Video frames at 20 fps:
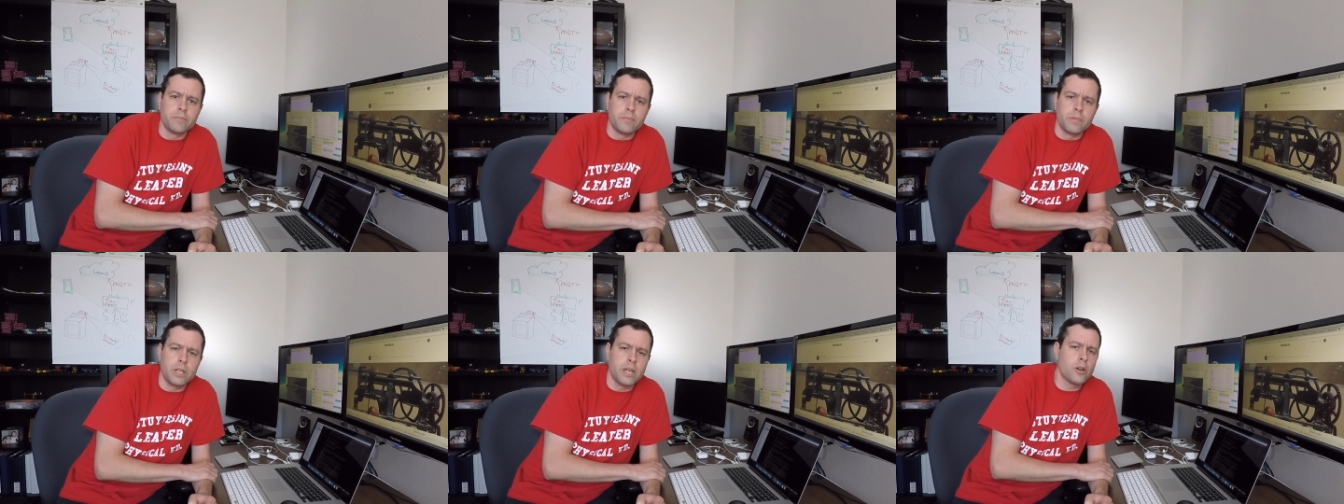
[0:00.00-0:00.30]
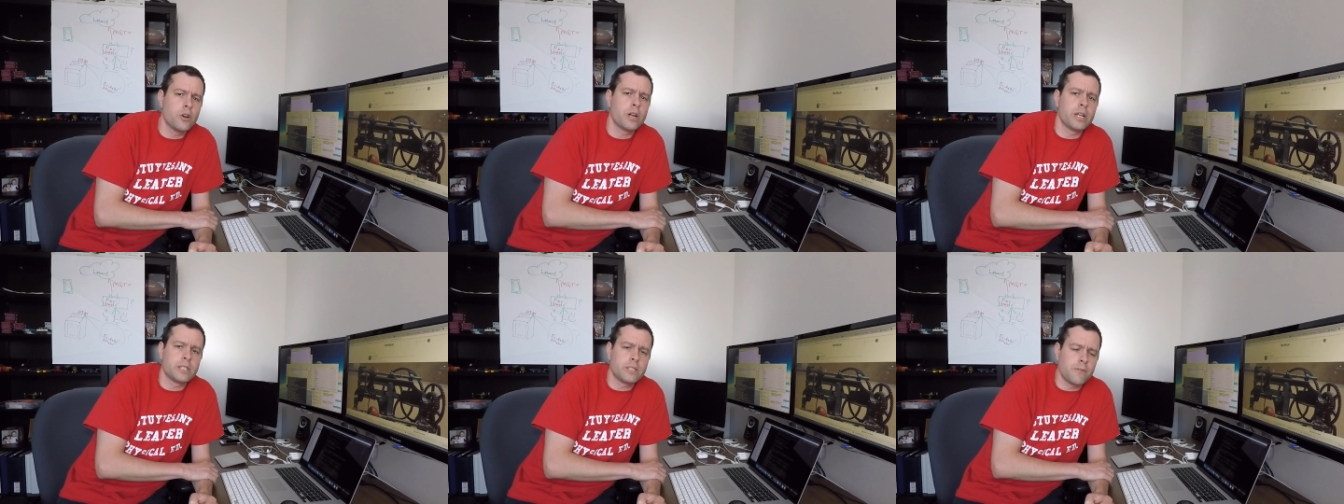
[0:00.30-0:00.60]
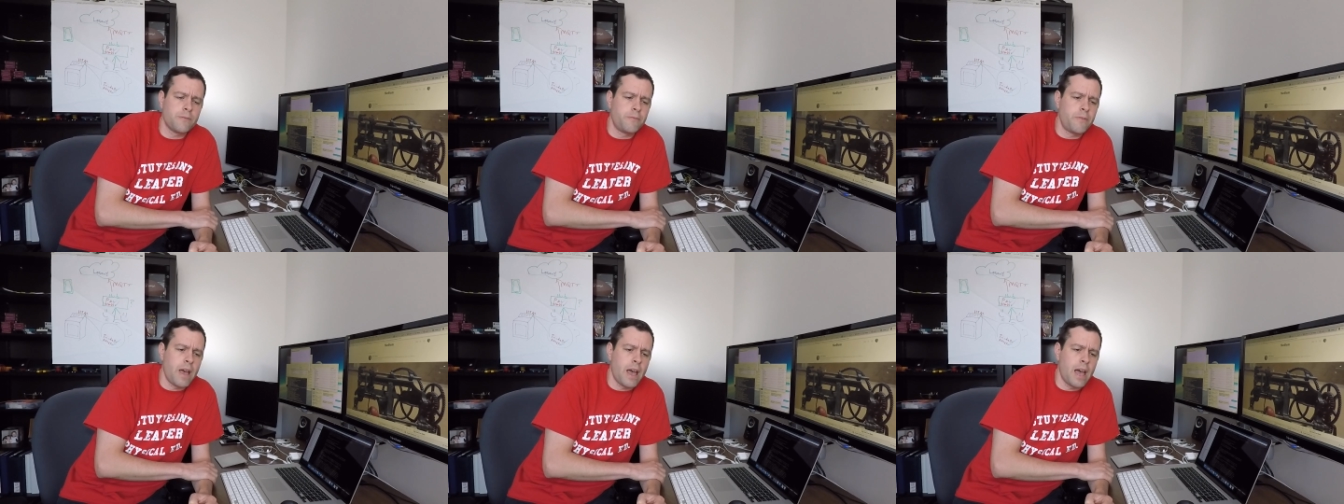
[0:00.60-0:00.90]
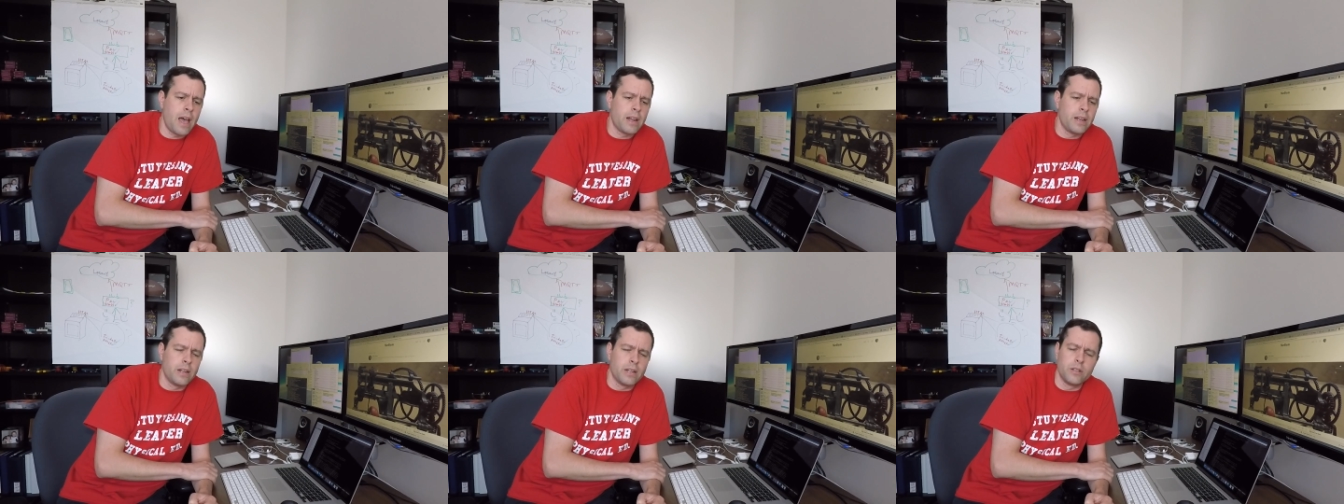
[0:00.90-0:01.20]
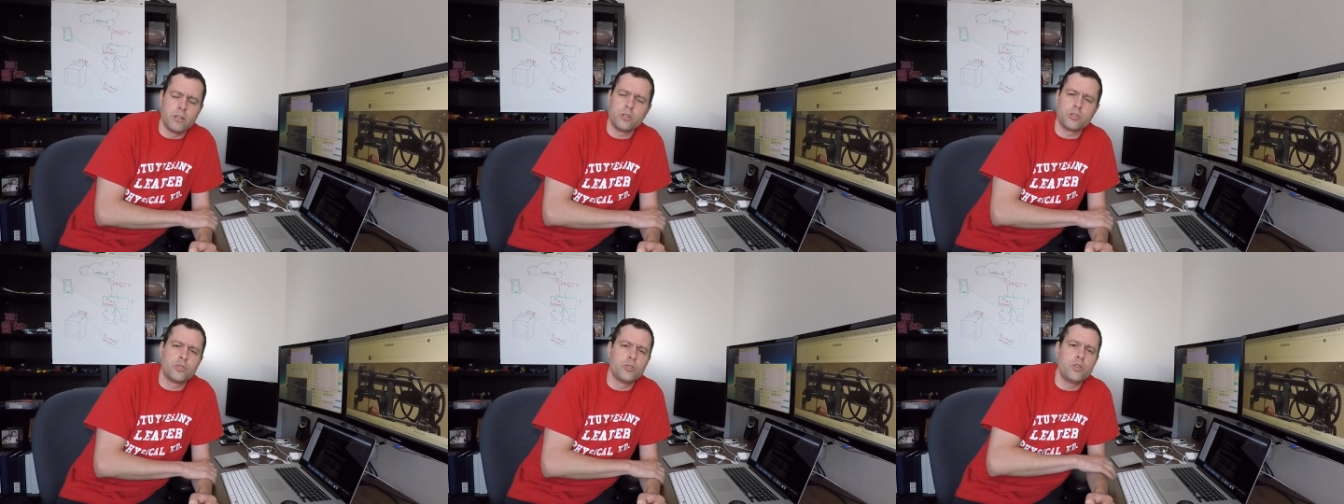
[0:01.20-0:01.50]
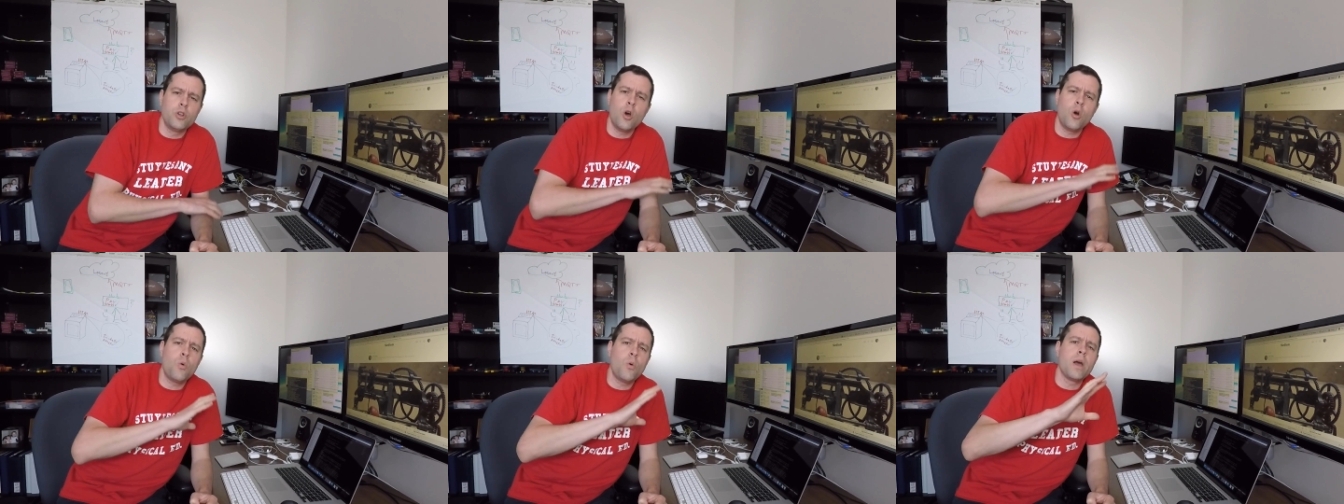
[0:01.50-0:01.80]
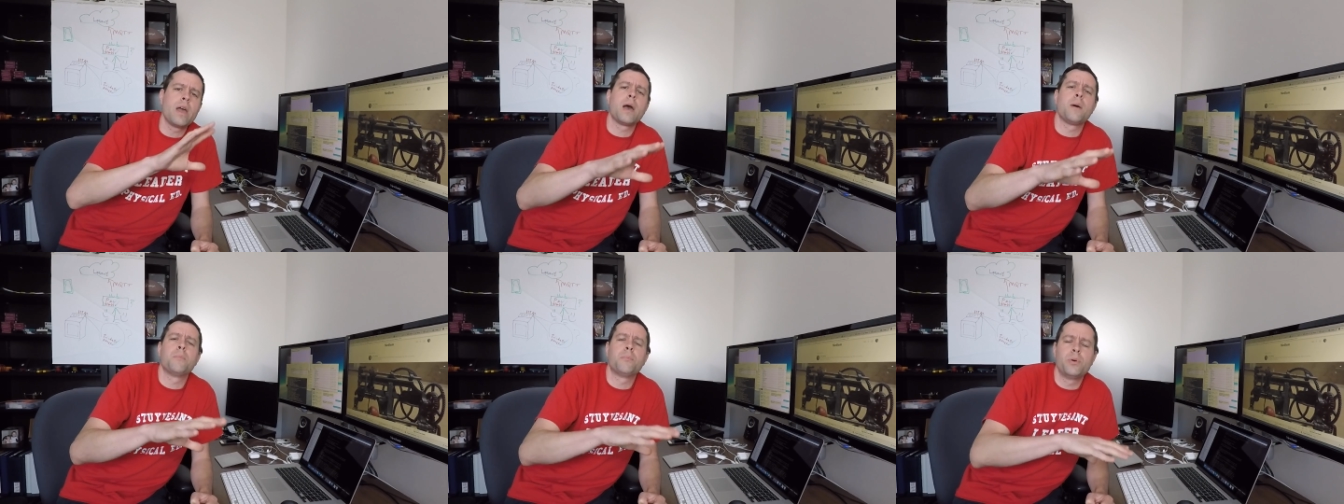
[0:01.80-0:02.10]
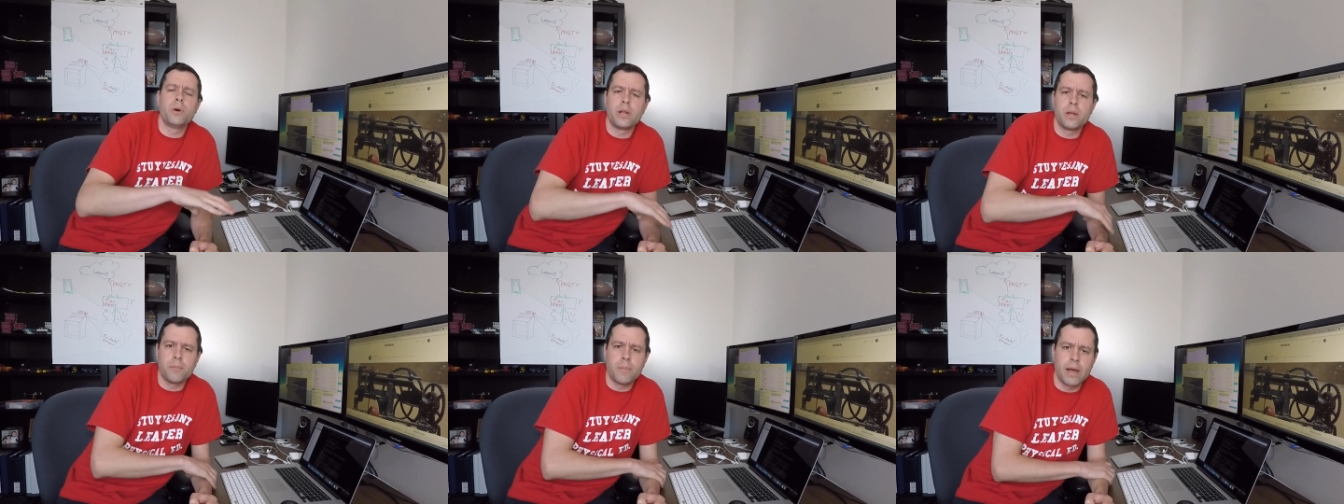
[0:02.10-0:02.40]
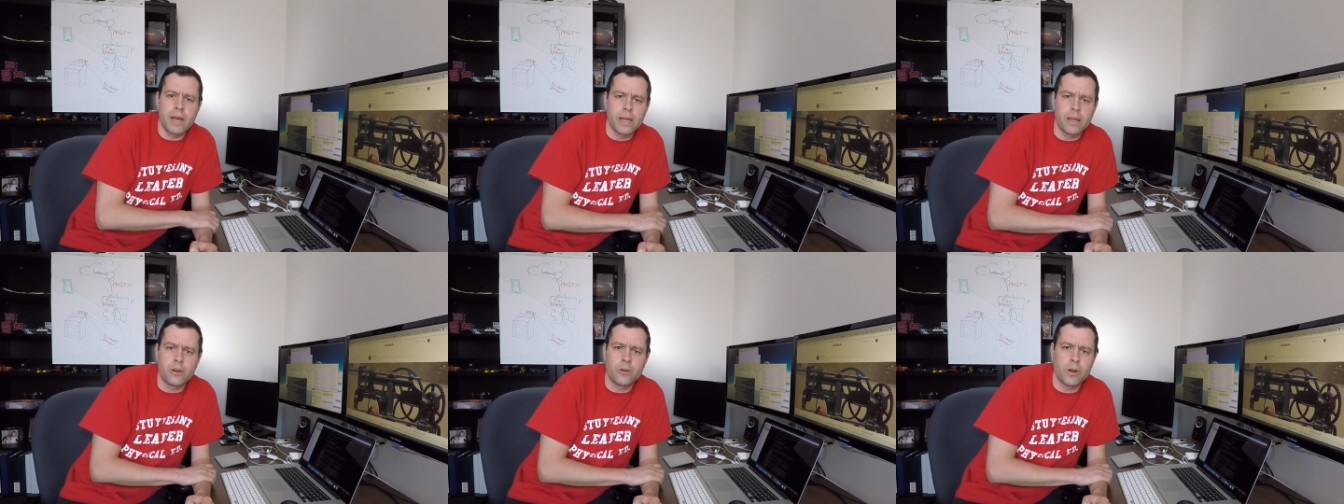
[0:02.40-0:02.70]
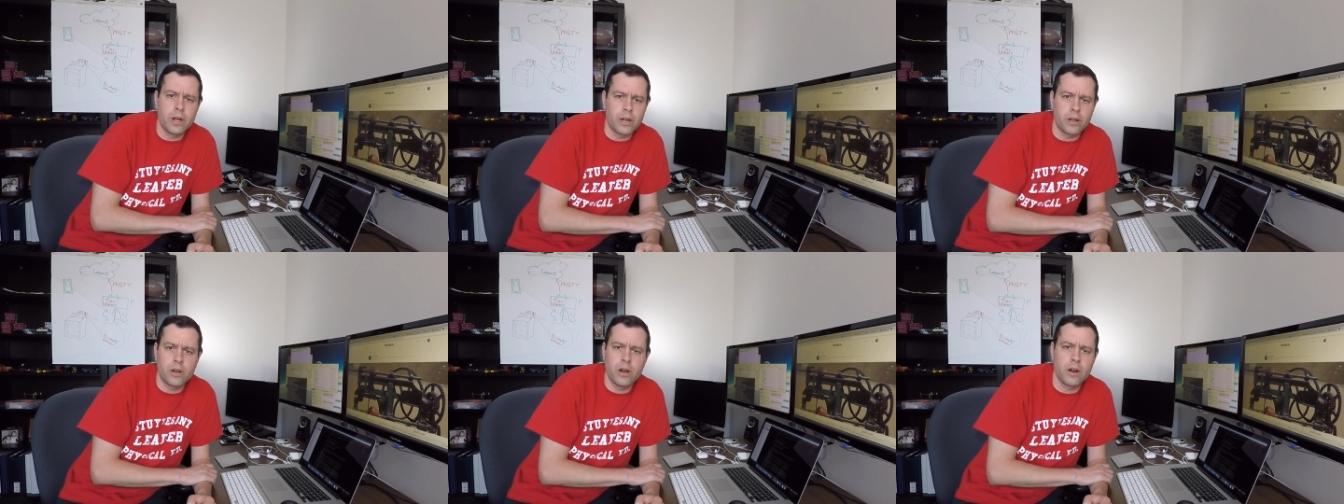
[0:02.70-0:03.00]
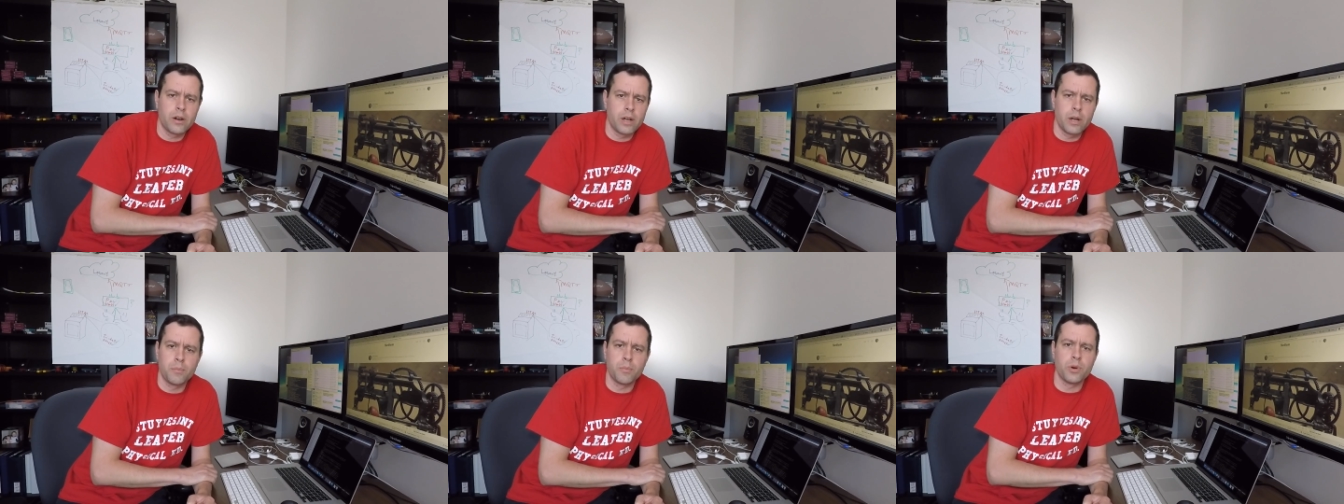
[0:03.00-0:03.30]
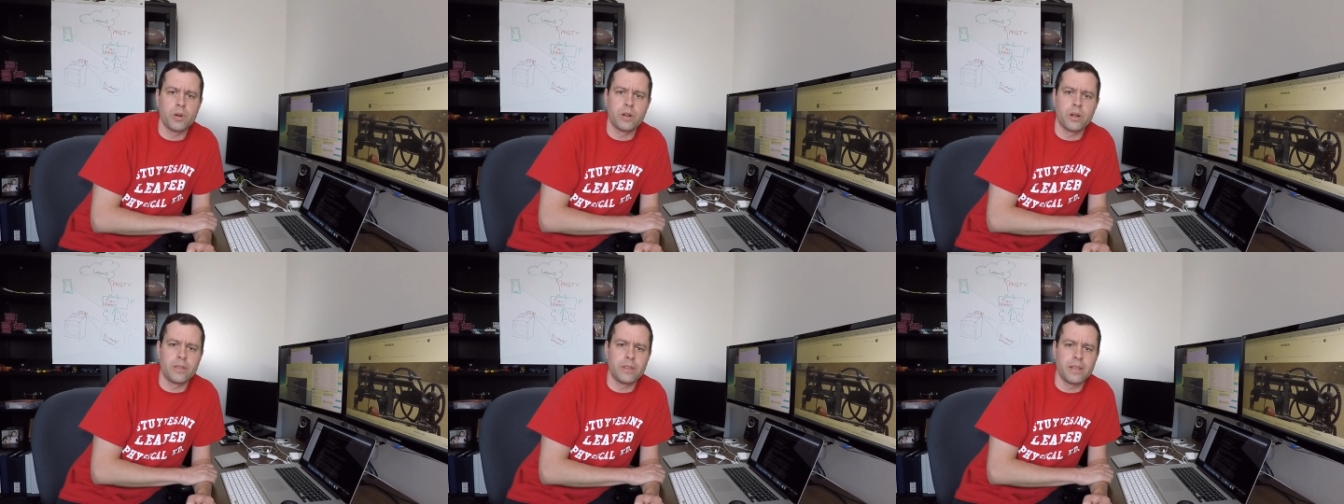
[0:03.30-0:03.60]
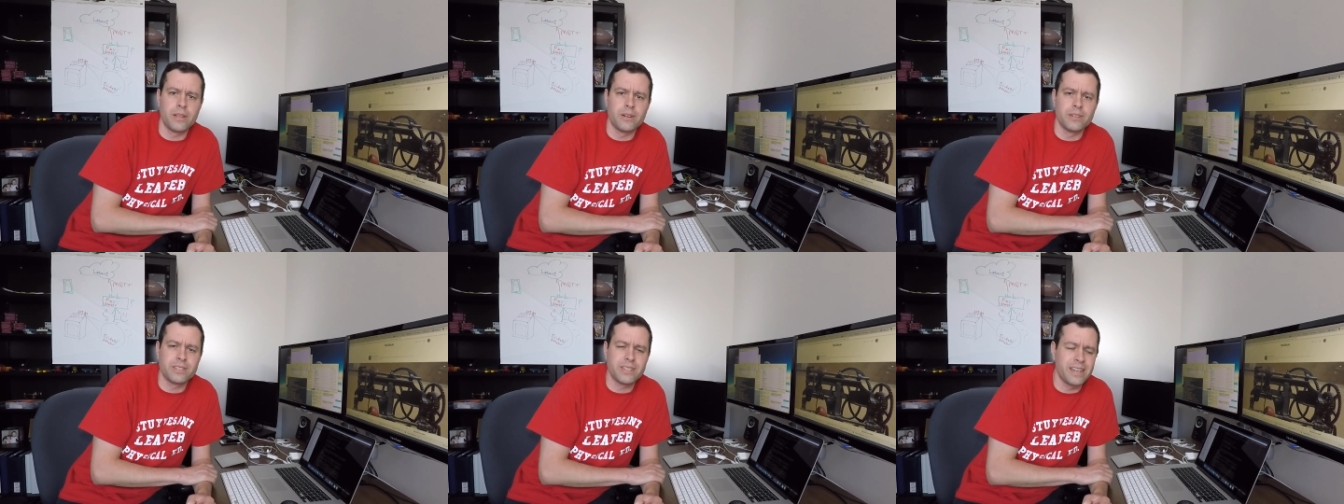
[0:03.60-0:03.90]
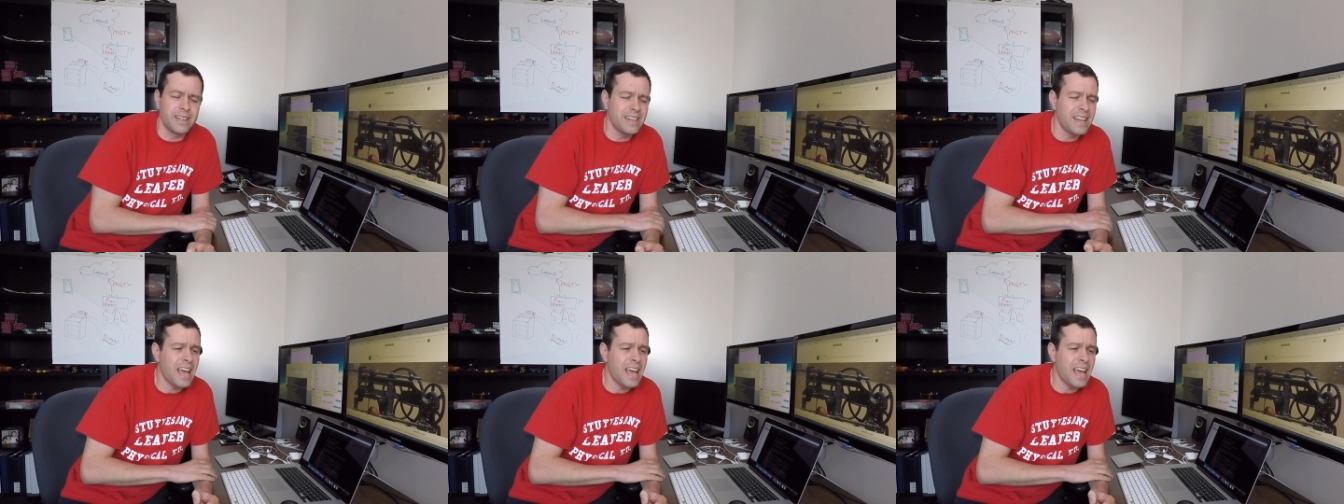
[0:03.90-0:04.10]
the internet's a fad and there's no way I'm putting my credit card number in on the internet site.